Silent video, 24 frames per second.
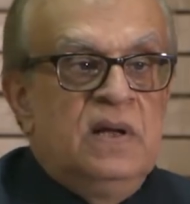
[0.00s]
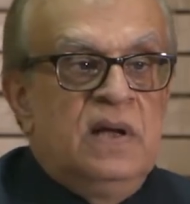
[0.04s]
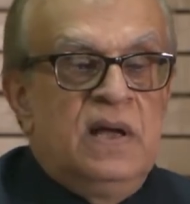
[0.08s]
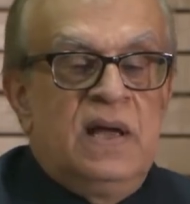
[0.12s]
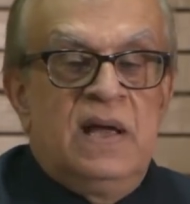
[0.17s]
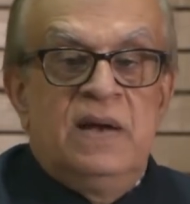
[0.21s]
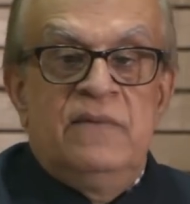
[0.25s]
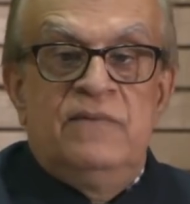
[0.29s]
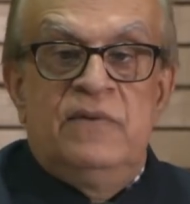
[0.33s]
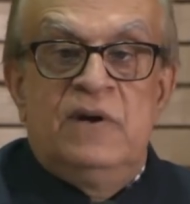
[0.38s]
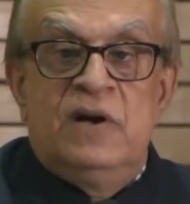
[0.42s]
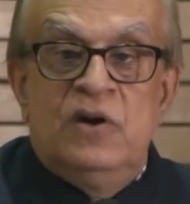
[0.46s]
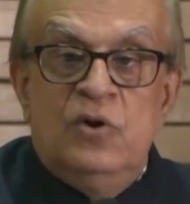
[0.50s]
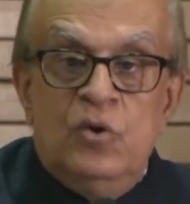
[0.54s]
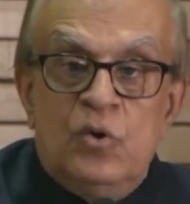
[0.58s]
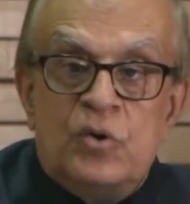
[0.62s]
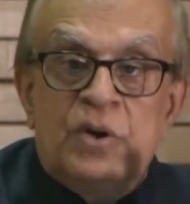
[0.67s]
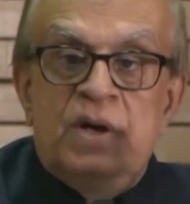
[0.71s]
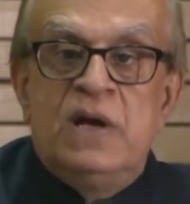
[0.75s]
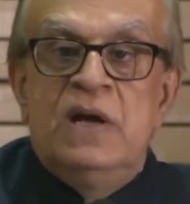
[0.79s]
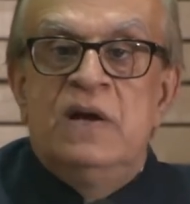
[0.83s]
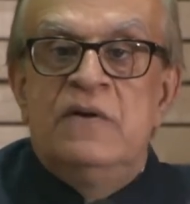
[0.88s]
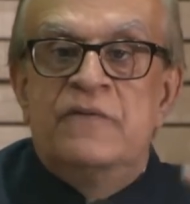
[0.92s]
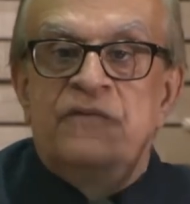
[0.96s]
and we are
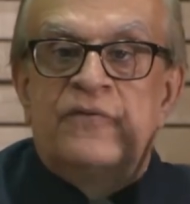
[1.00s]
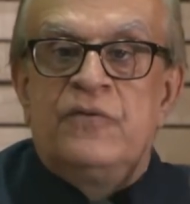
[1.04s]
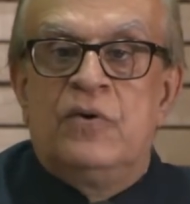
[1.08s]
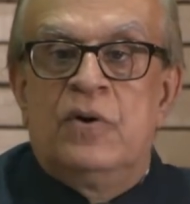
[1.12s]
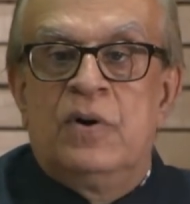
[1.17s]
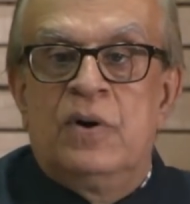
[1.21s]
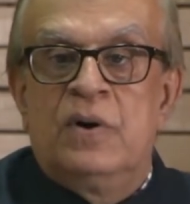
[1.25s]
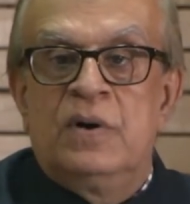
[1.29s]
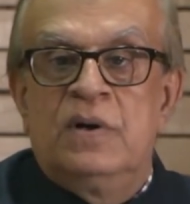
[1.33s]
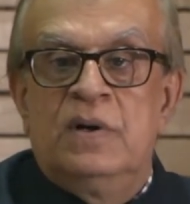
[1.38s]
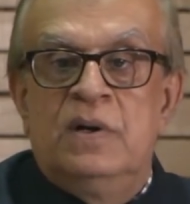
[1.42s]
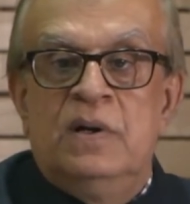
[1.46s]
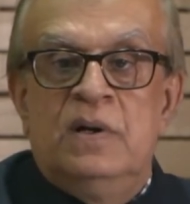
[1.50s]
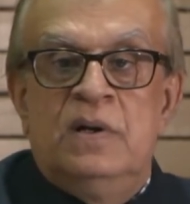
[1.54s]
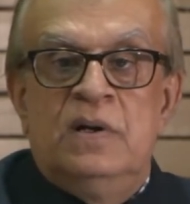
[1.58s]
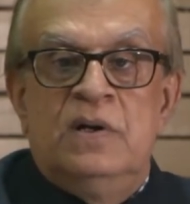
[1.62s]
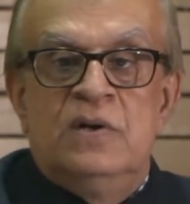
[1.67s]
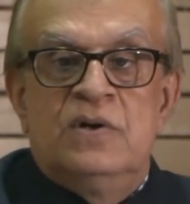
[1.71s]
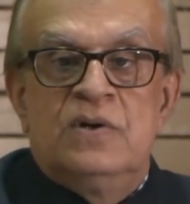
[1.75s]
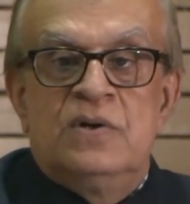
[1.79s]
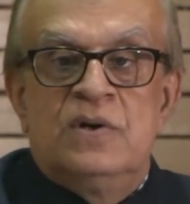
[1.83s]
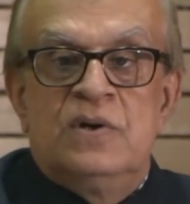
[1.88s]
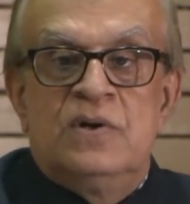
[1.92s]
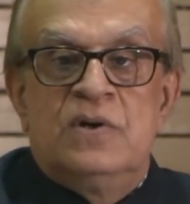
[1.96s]
looking for
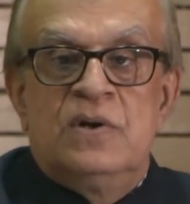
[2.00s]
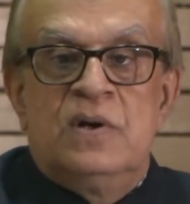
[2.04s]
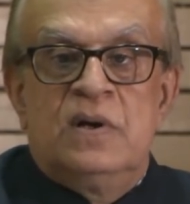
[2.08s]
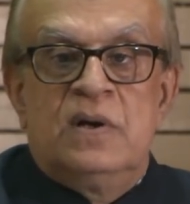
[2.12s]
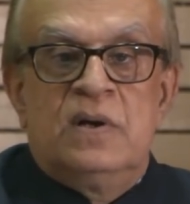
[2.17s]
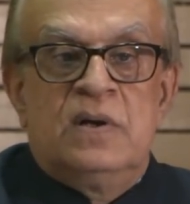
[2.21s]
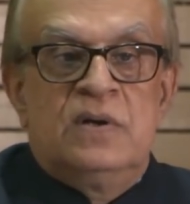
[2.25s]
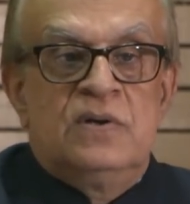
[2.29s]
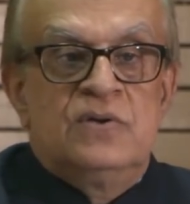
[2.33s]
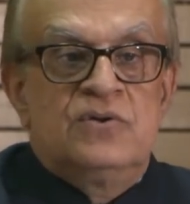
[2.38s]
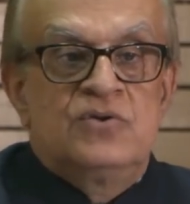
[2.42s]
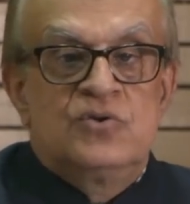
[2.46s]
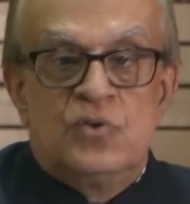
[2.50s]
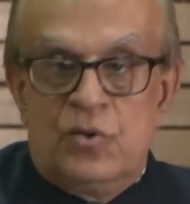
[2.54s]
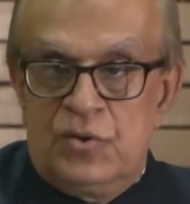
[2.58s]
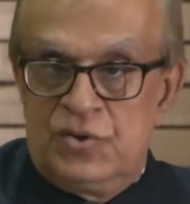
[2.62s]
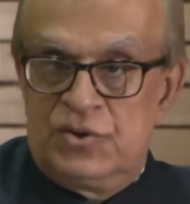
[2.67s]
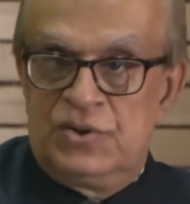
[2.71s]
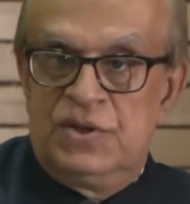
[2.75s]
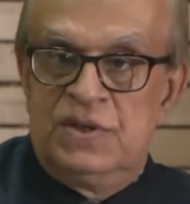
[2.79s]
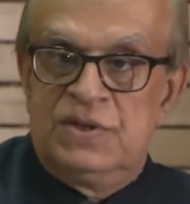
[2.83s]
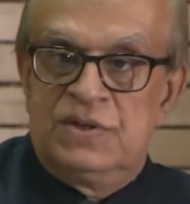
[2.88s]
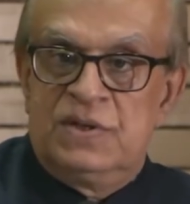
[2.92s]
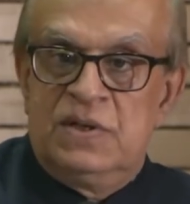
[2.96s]

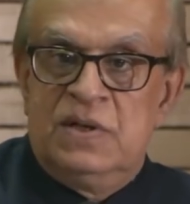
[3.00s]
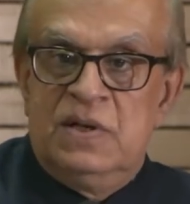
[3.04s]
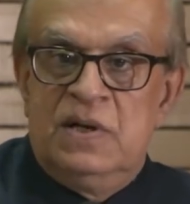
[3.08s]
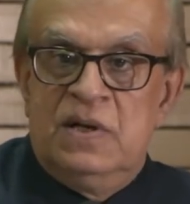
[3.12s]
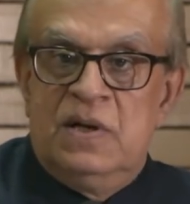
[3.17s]
sources.